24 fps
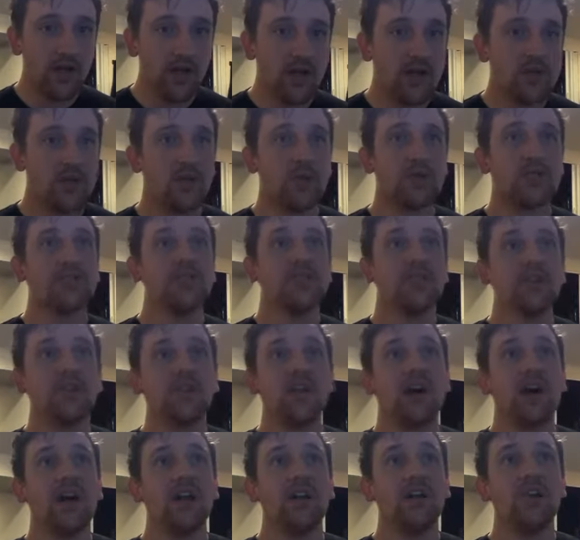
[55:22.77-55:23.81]
So it's still
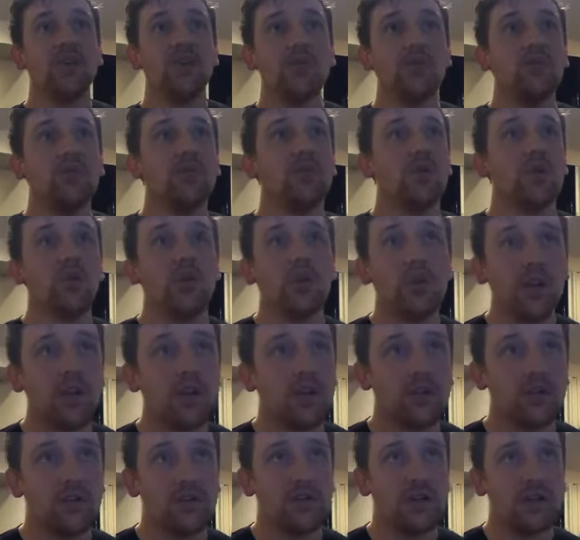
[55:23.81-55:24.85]
not you earning
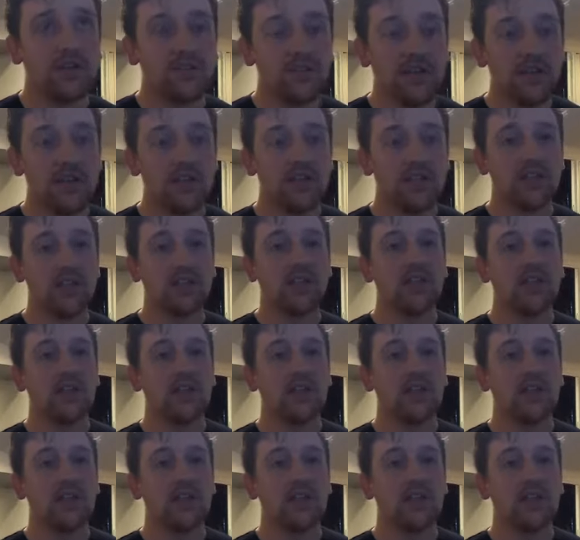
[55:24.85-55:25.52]
your salvation.